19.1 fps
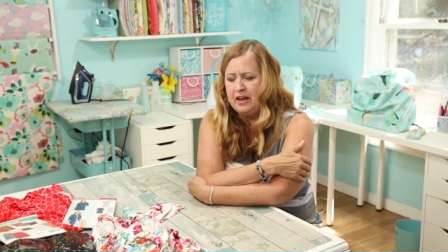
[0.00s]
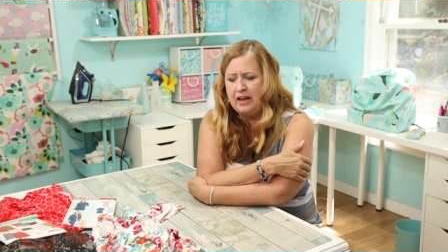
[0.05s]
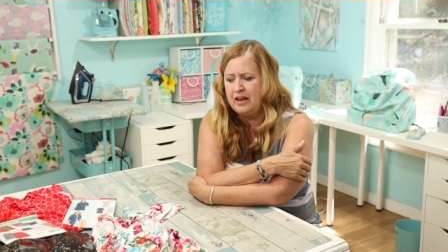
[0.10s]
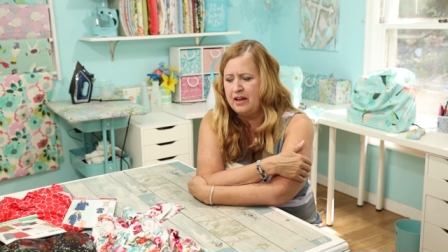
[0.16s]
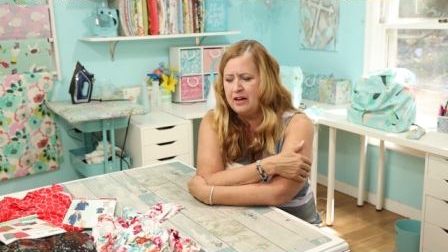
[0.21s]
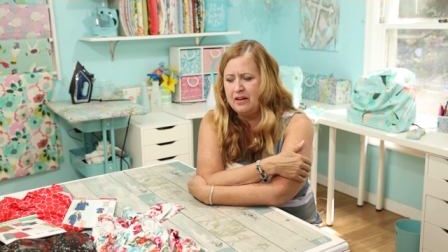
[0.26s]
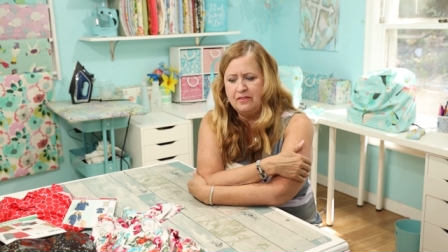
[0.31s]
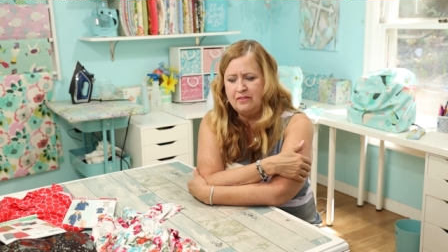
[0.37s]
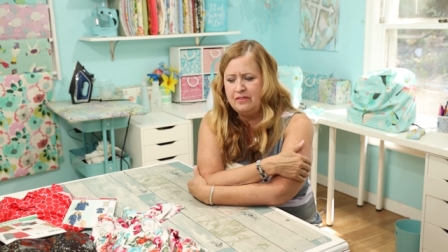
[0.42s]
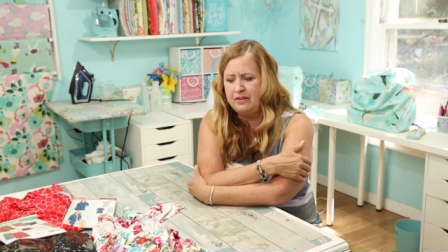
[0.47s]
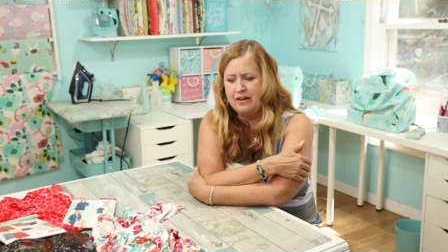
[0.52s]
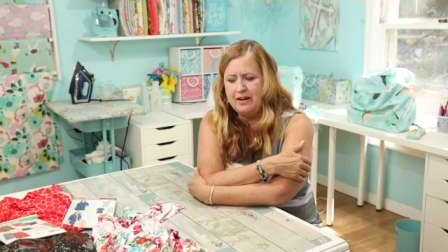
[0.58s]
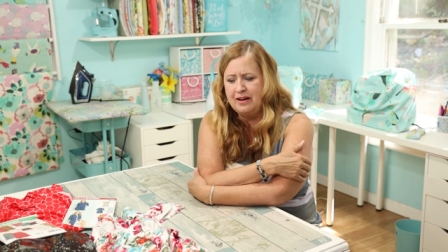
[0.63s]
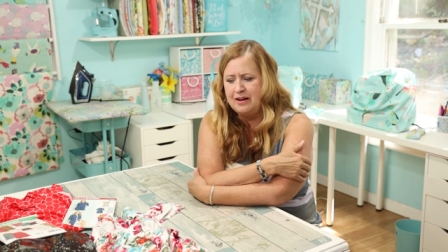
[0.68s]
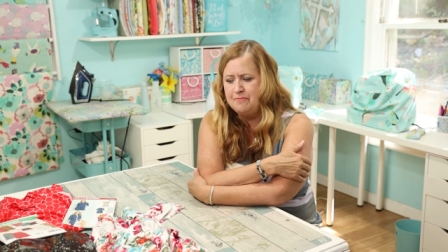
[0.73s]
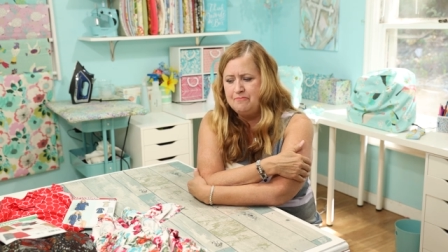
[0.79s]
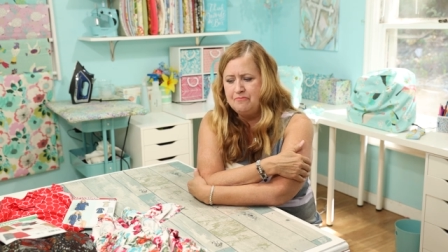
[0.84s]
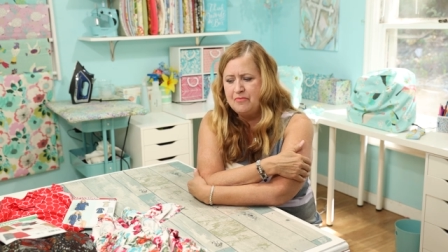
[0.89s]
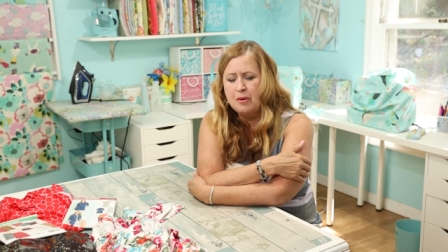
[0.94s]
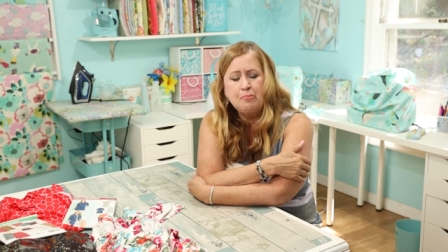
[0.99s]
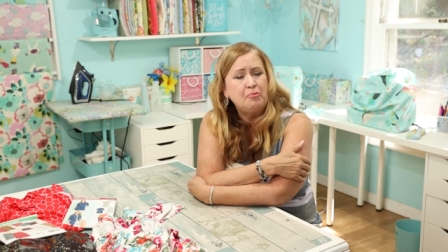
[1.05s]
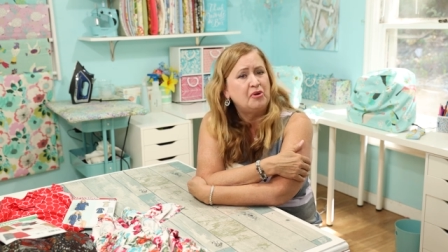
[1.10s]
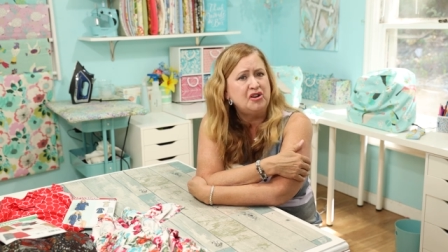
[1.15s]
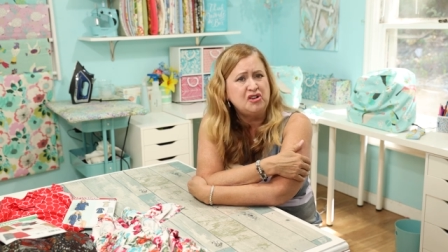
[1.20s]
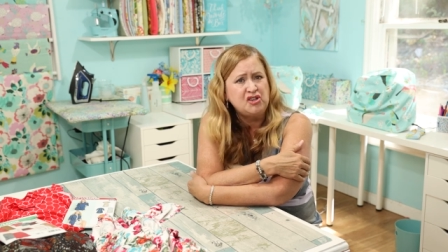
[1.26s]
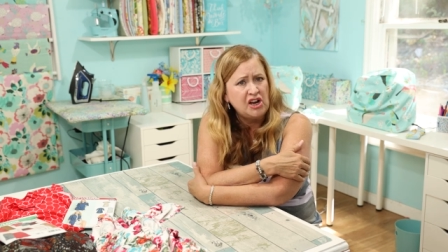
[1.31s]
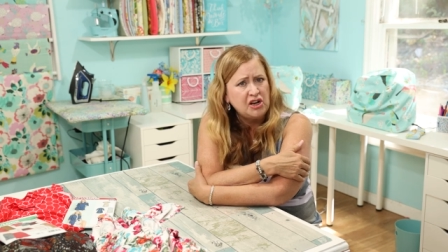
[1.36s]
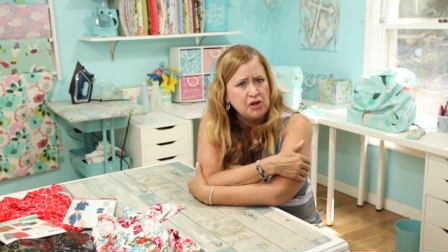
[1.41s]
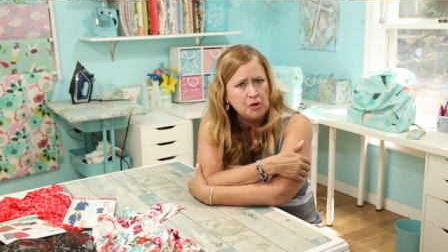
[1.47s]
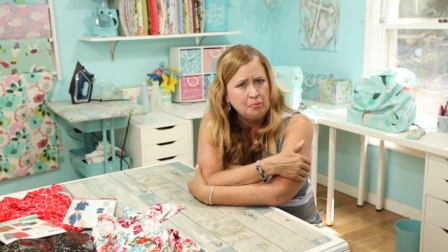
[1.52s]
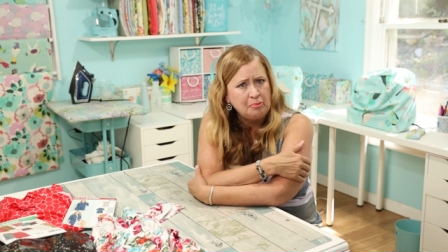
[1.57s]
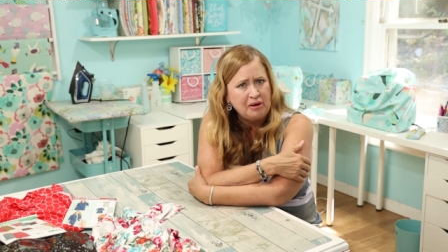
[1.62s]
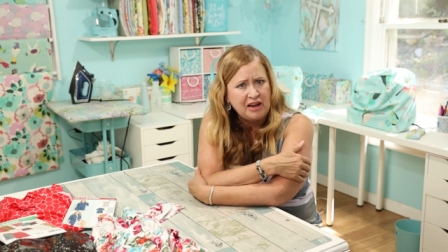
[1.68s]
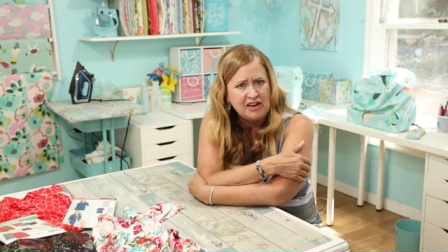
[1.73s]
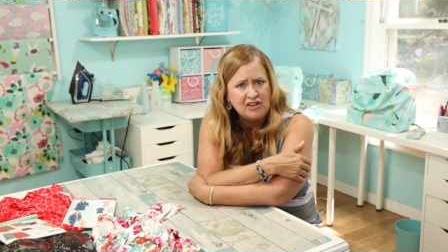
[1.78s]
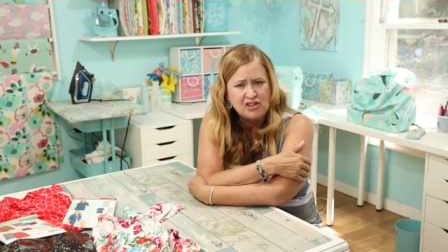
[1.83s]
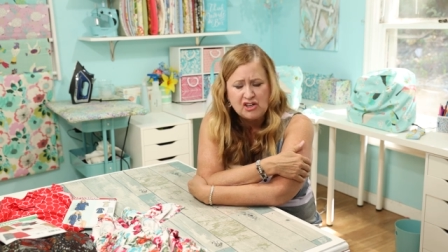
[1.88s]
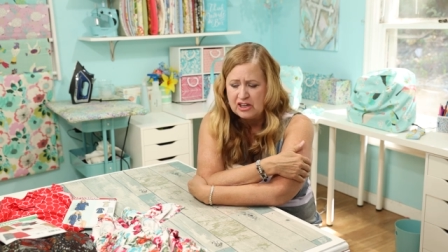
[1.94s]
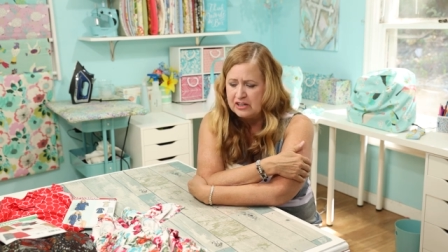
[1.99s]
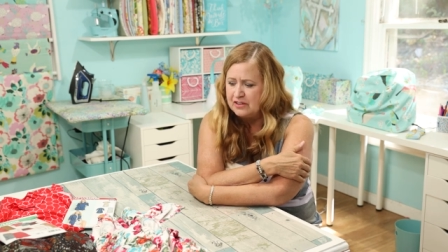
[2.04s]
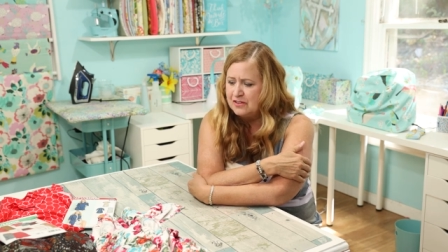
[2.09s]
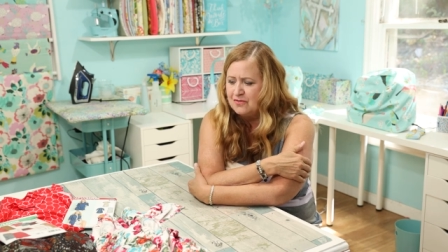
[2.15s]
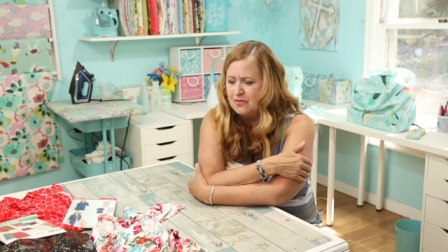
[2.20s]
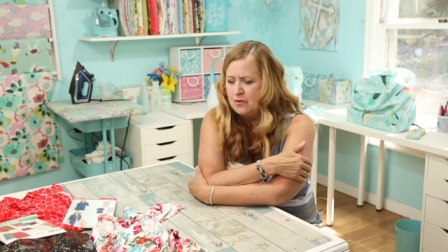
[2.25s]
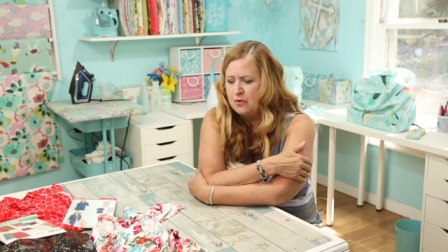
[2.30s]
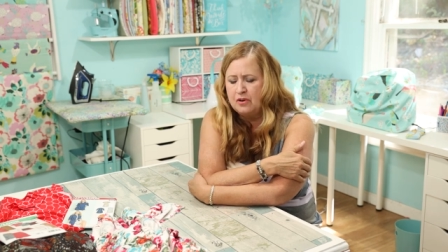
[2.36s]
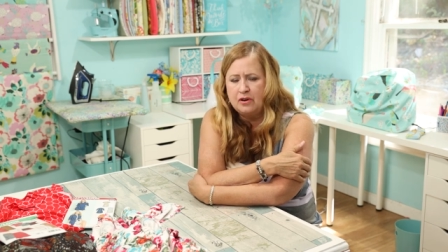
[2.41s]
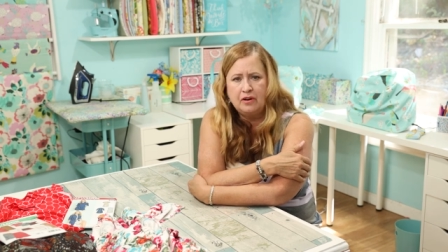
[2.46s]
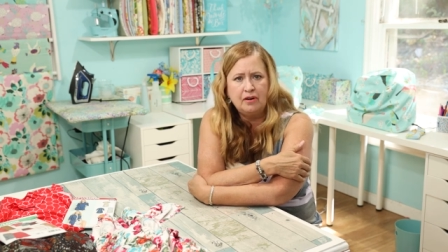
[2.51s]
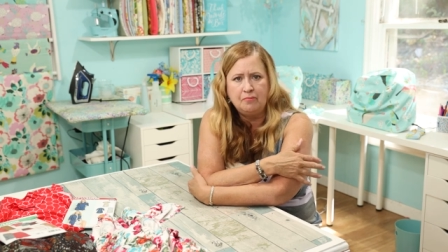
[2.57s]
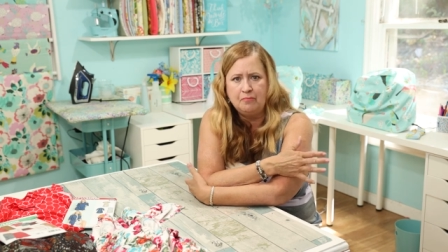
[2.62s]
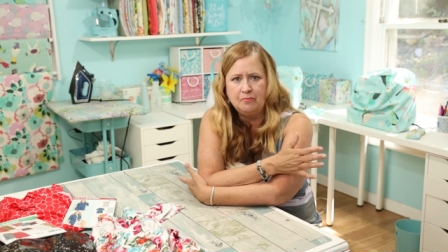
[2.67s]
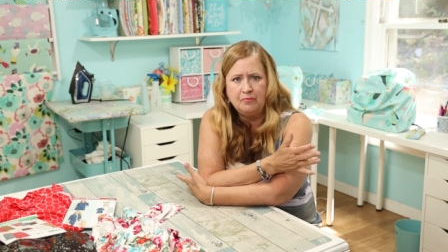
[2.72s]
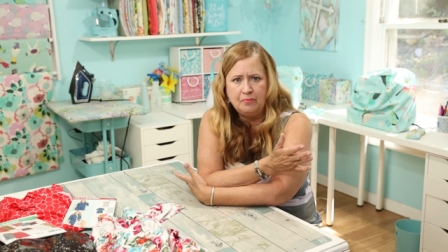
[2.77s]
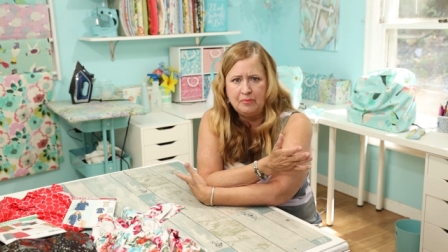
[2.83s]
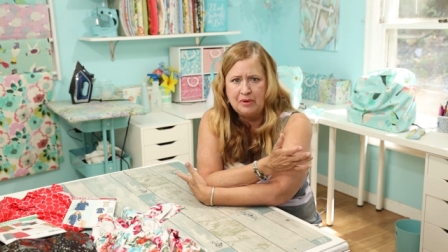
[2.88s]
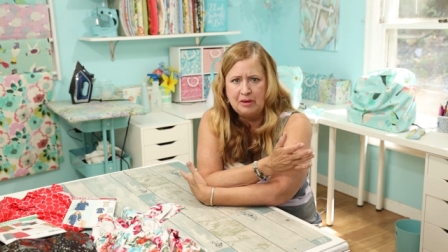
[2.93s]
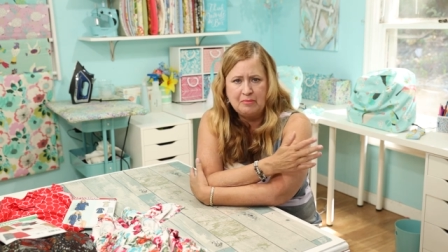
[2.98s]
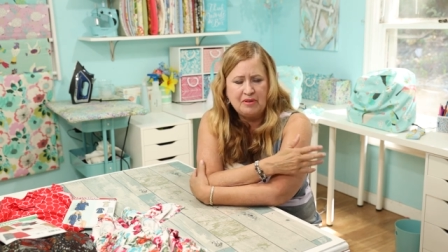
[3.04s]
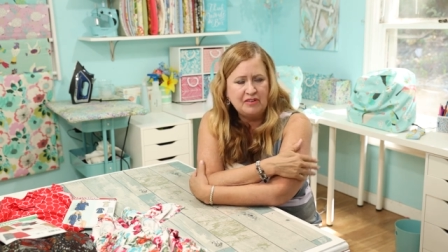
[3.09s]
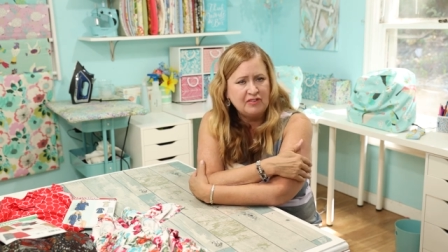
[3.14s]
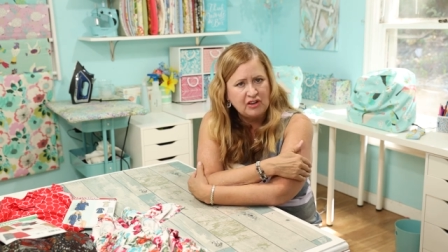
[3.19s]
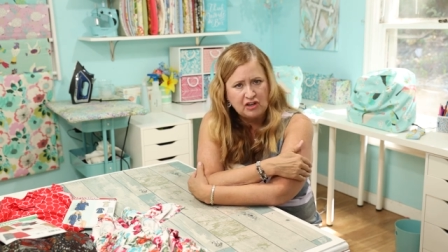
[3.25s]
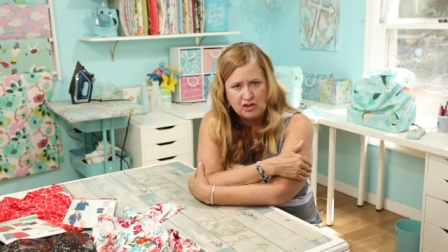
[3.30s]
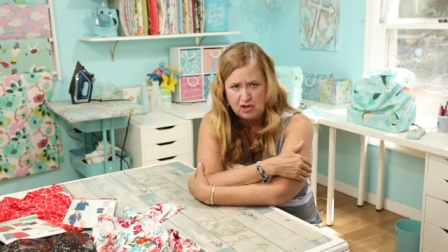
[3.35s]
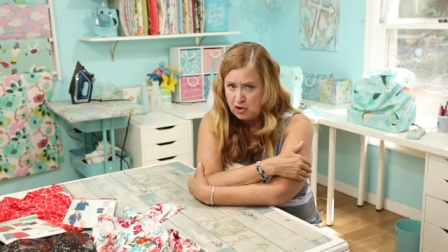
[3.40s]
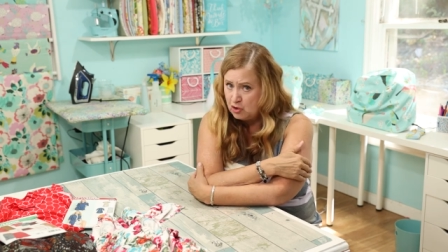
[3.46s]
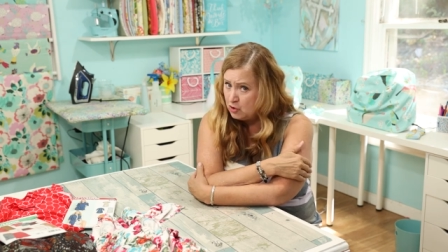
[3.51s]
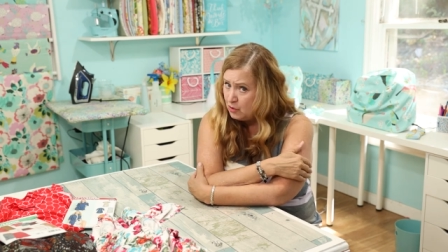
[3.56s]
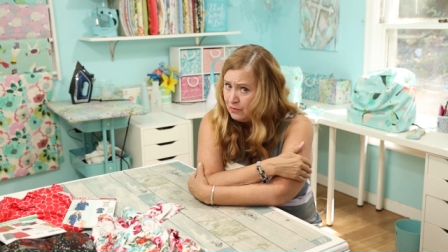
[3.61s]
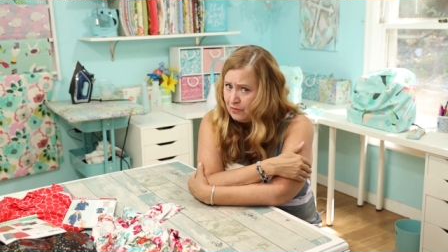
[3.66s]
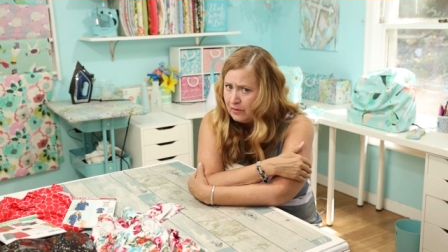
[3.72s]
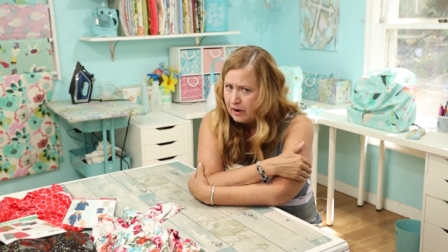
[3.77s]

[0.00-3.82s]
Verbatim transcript: And um, I appreciate your patience for me missing two